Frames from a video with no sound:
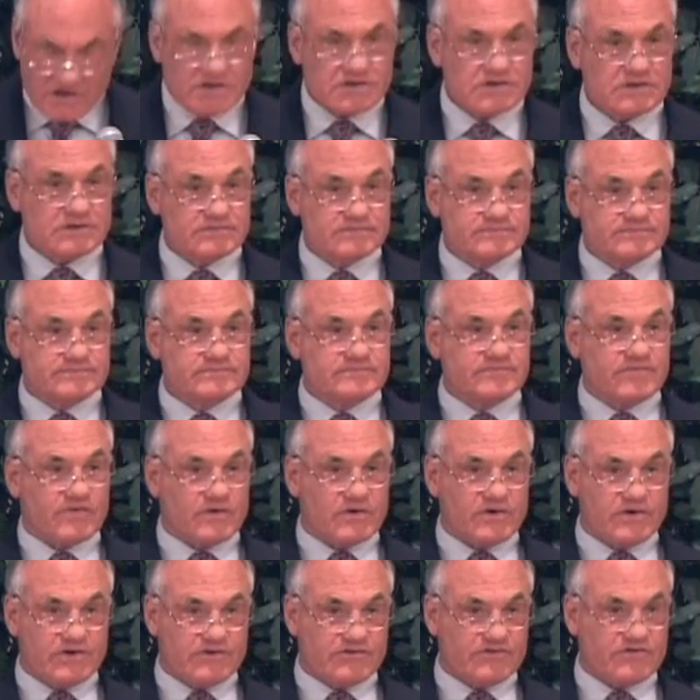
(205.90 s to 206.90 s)
Doug
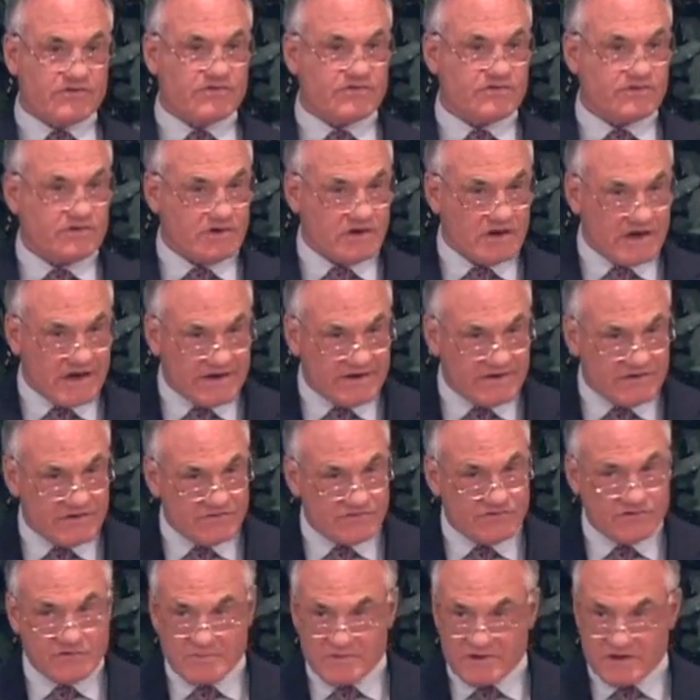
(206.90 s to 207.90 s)
for his
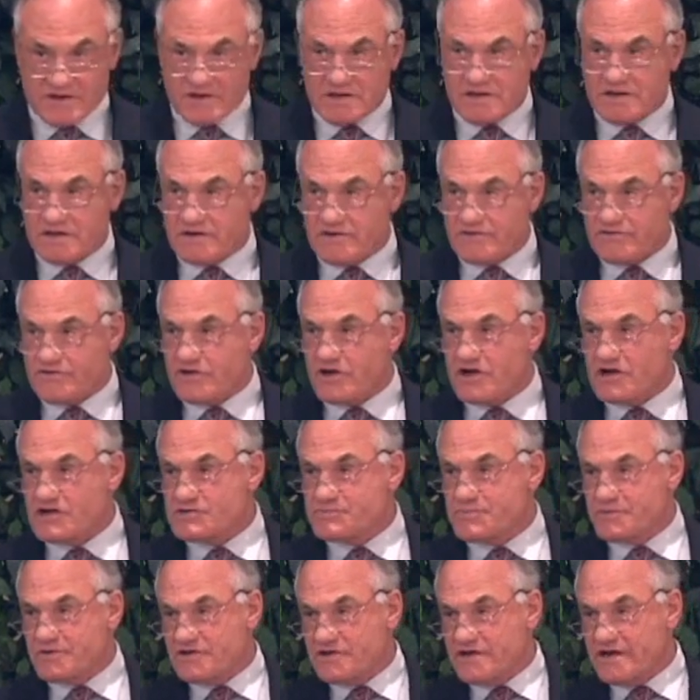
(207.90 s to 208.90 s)
kindness to me and his
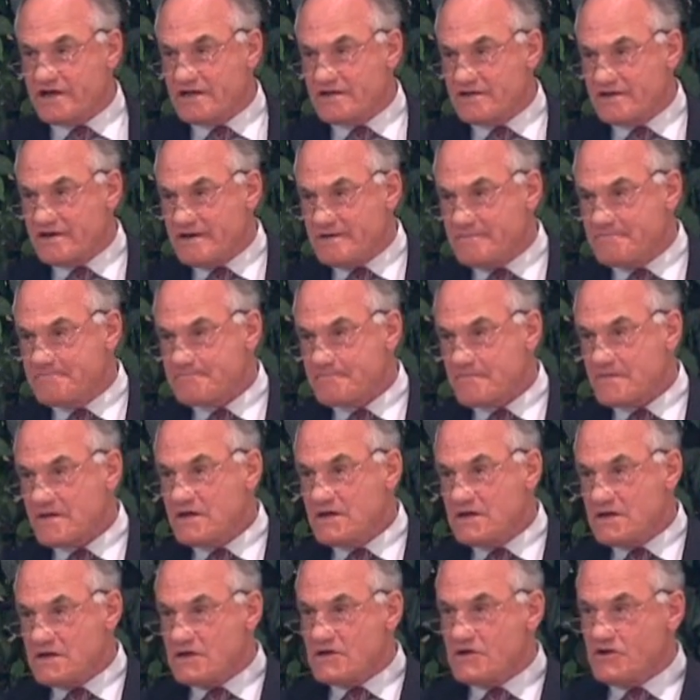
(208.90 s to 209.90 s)
hospitality.
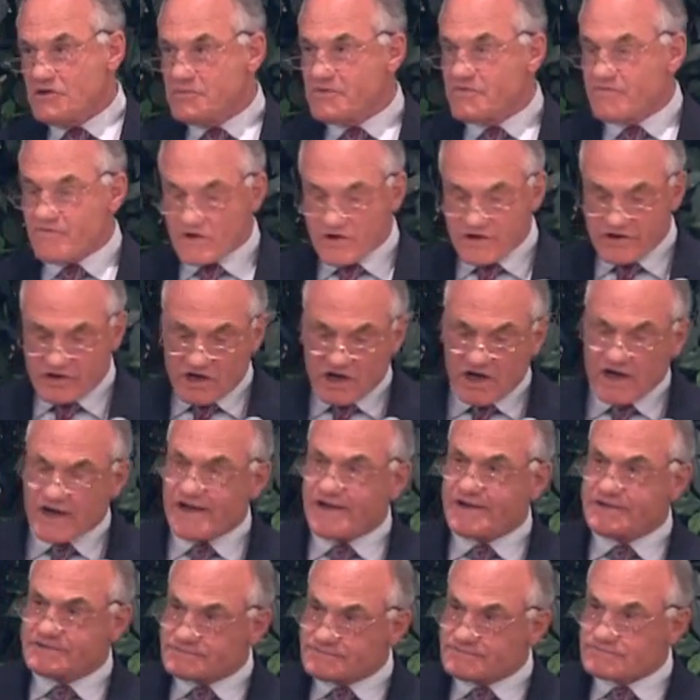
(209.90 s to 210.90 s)
You've been very
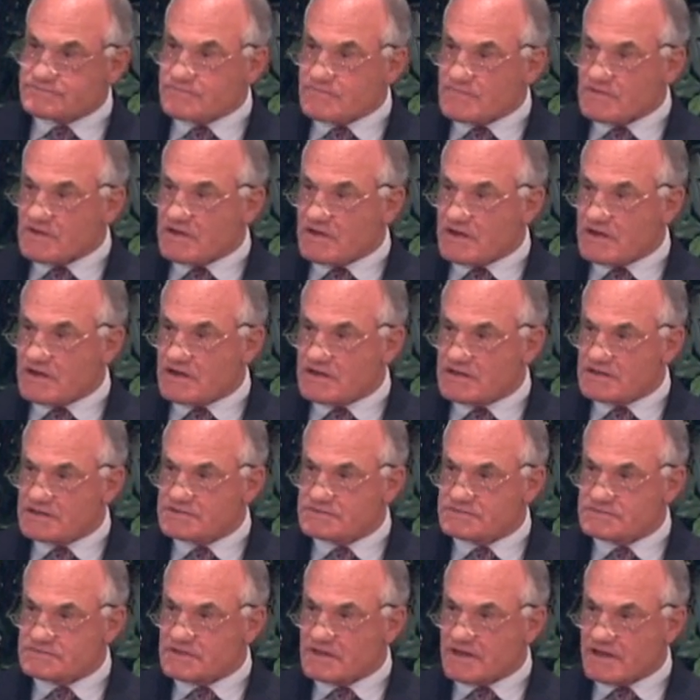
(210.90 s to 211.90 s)
kind.
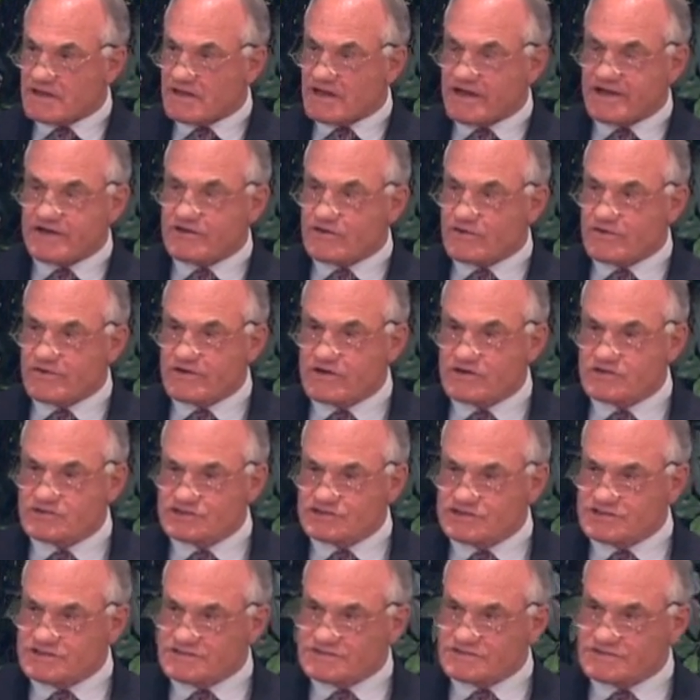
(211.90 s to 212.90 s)
I like your
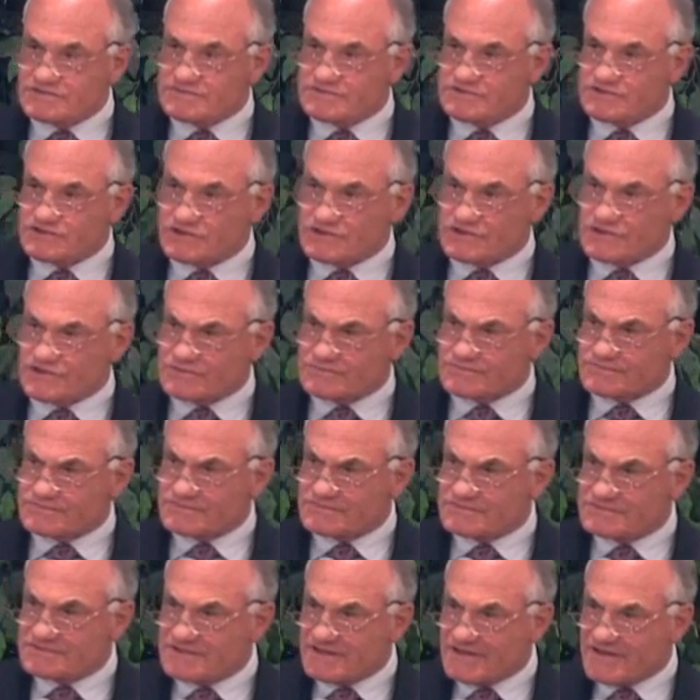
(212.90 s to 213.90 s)
energy, sir.
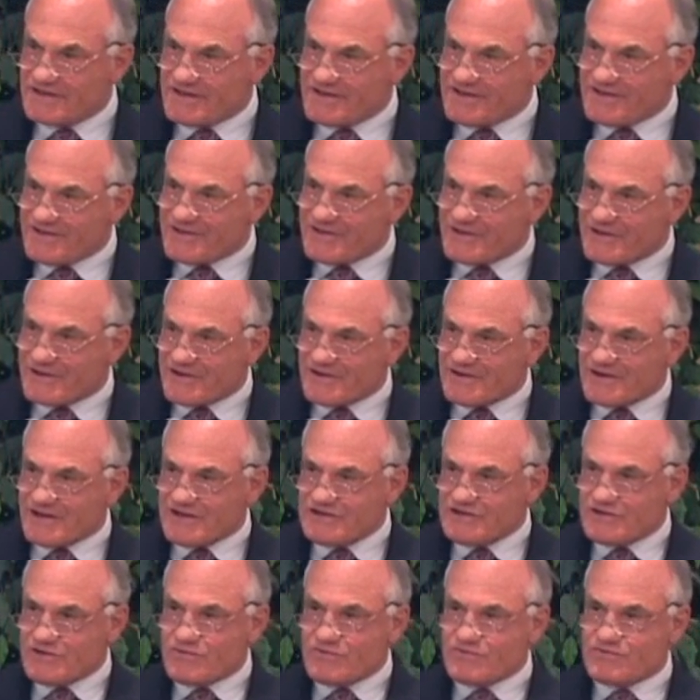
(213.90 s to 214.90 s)
I
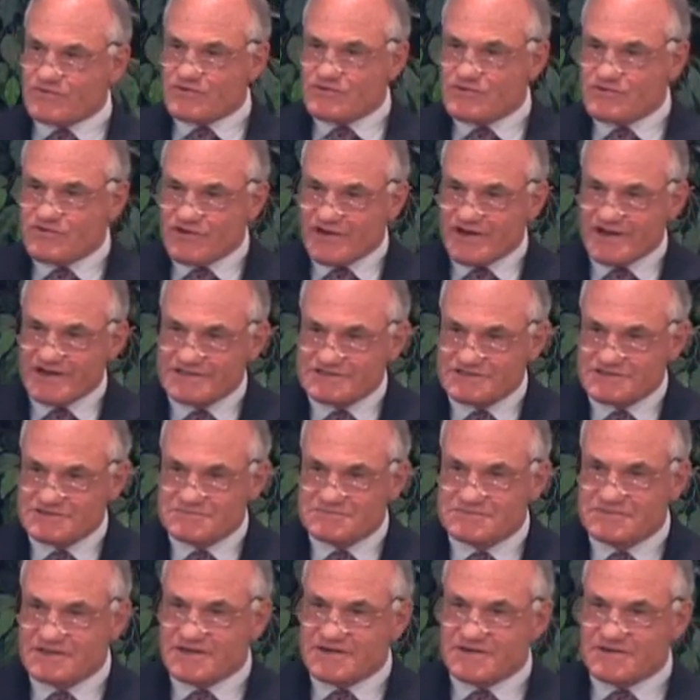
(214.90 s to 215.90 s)
like your
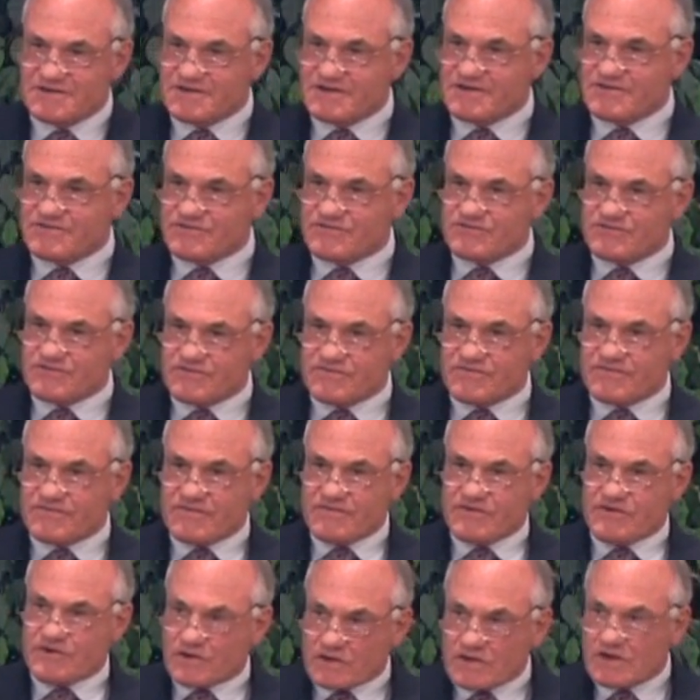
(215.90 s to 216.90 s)
enthusiasm, and it's
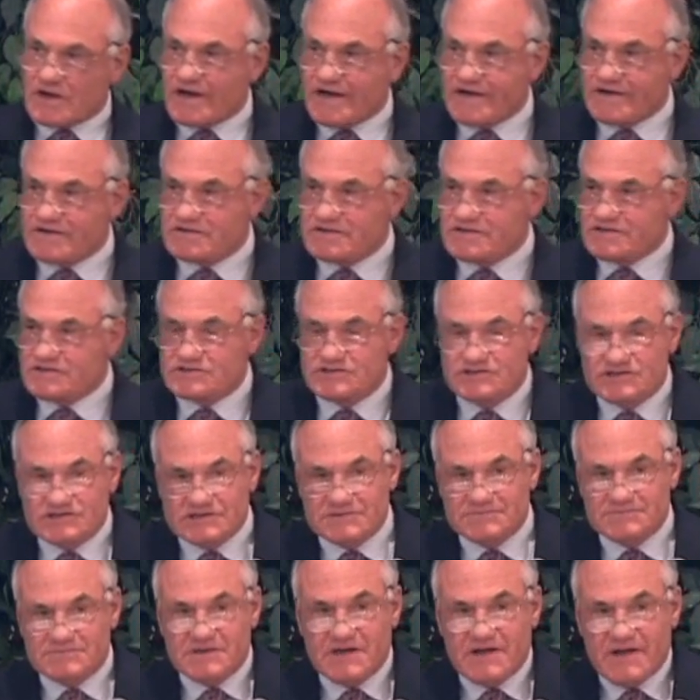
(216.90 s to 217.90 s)
your kind of
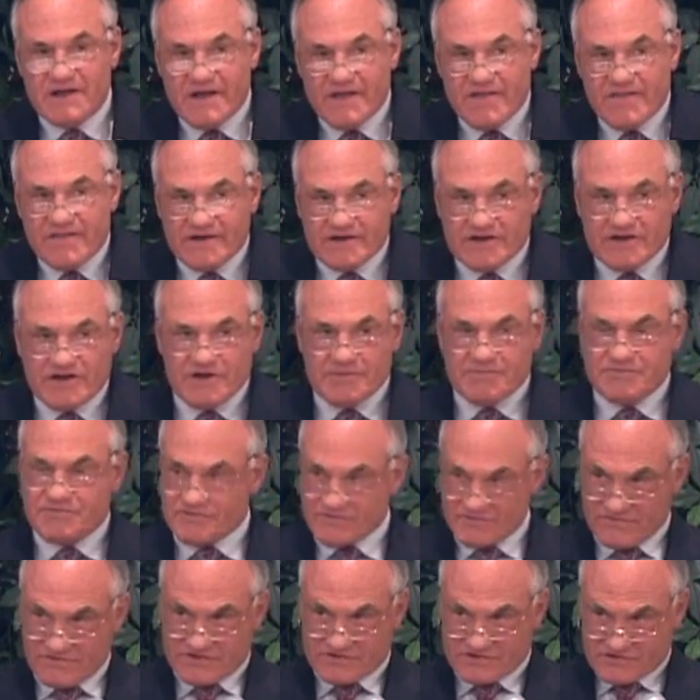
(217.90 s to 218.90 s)
leadership that
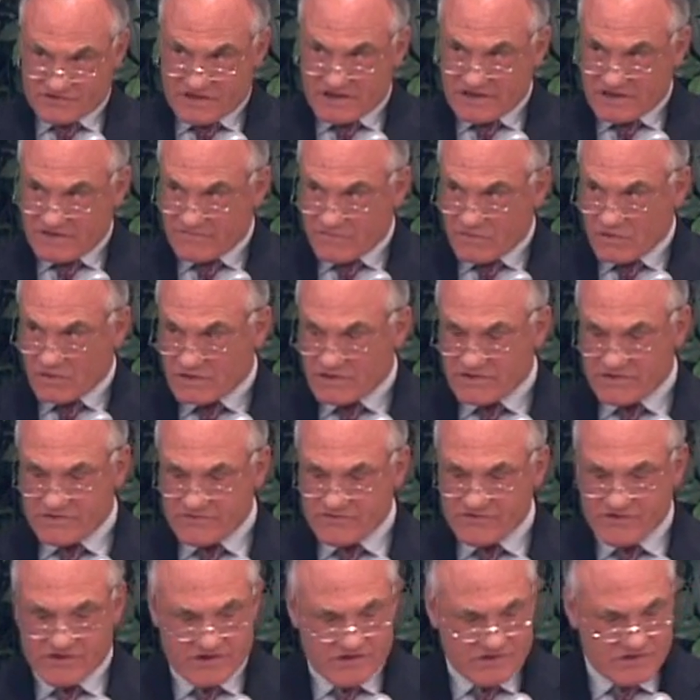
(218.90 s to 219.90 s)
keeps this kind of
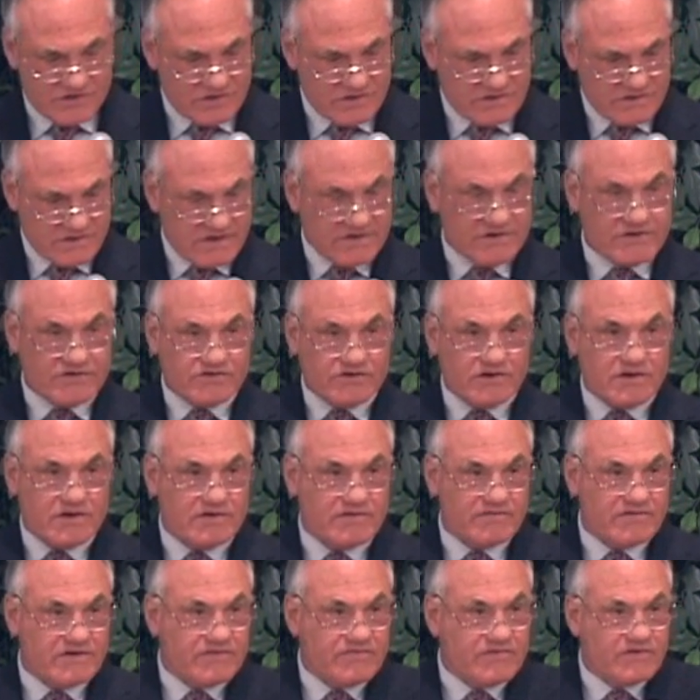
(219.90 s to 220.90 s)
organization and this
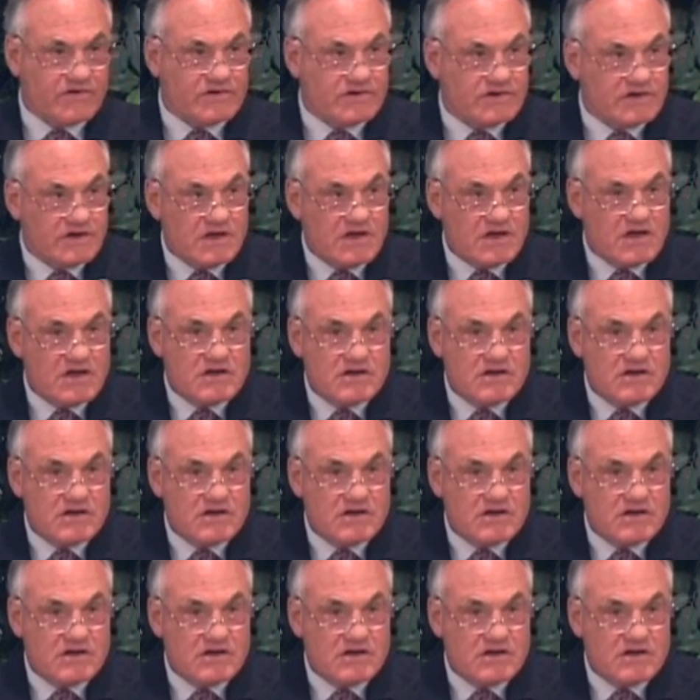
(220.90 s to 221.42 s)
kind of effort